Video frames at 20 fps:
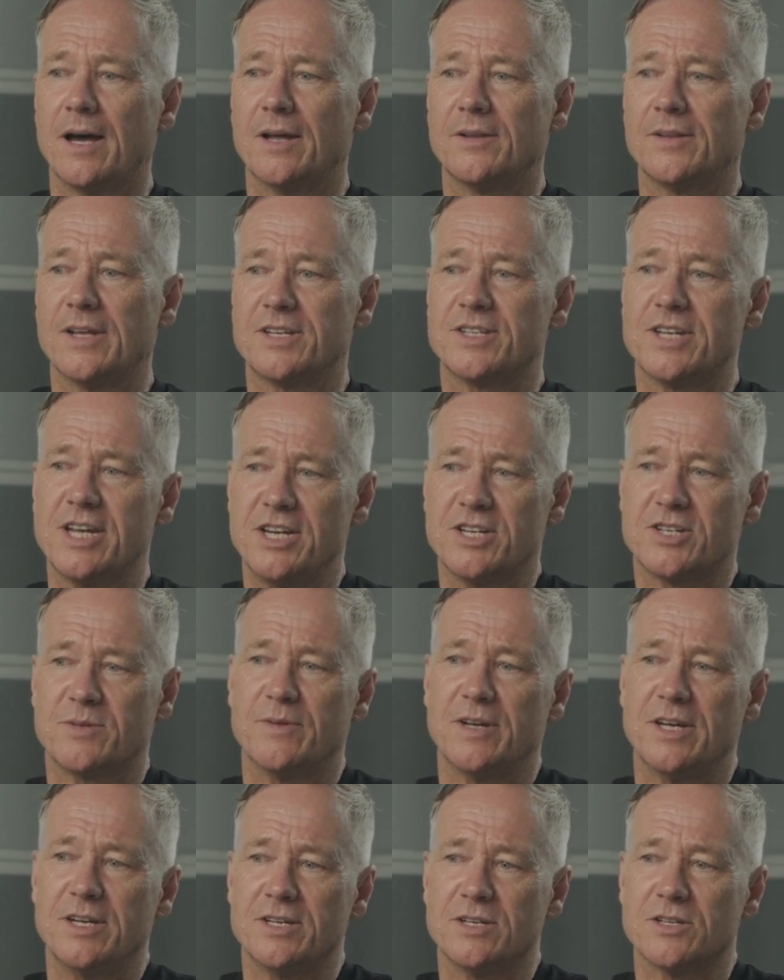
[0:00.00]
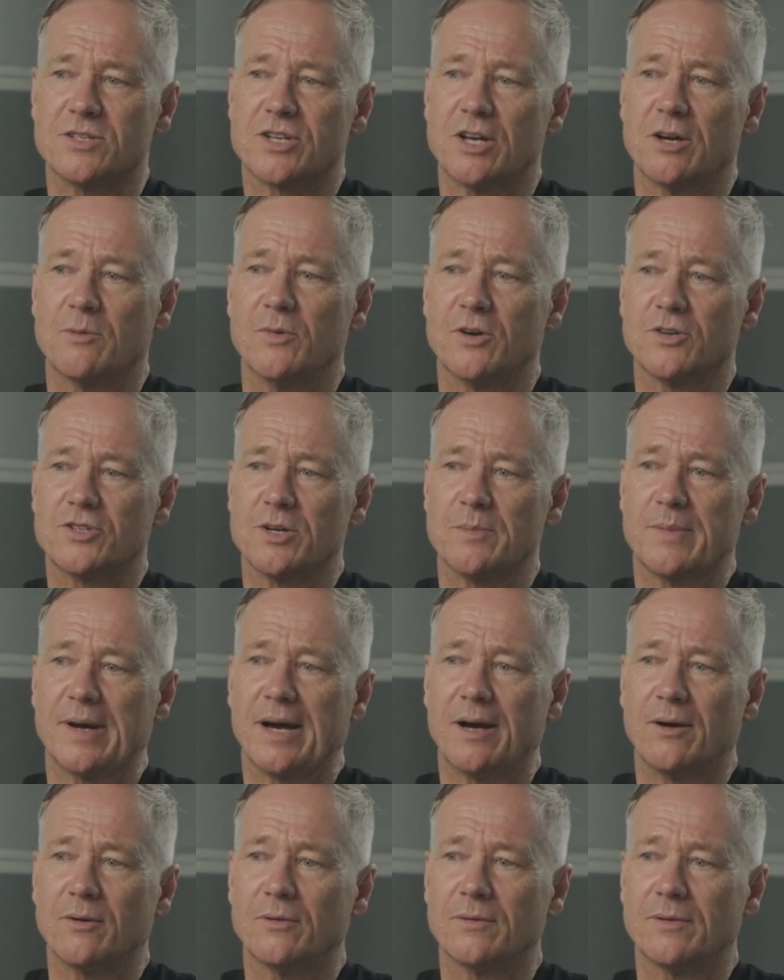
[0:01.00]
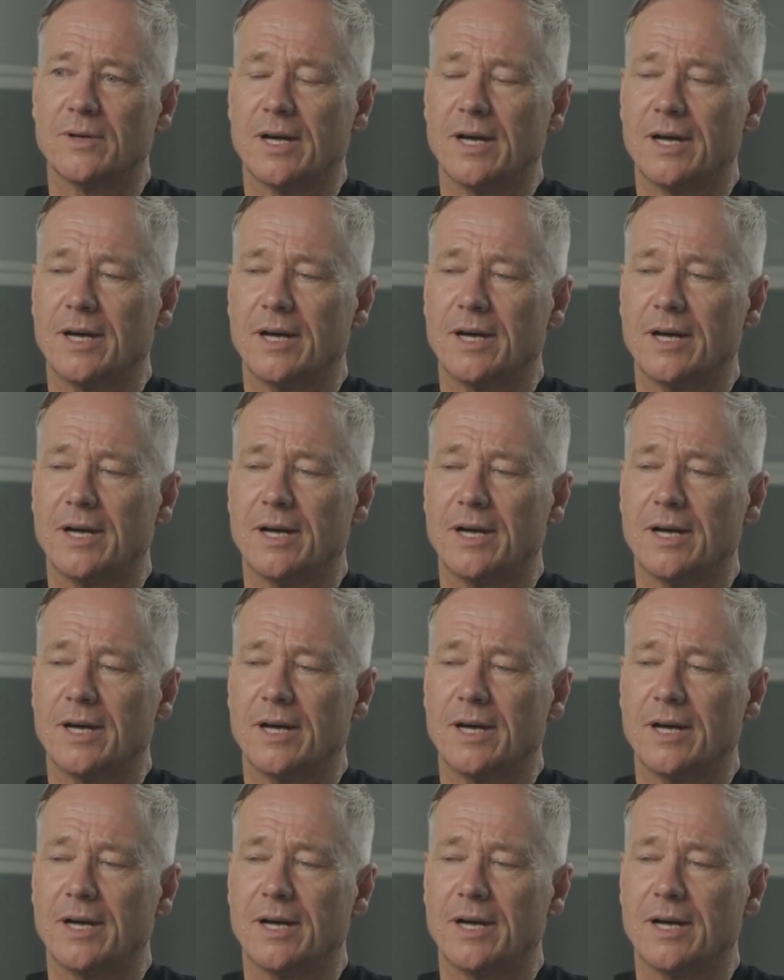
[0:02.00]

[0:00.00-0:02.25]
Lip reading: They teach me so much about,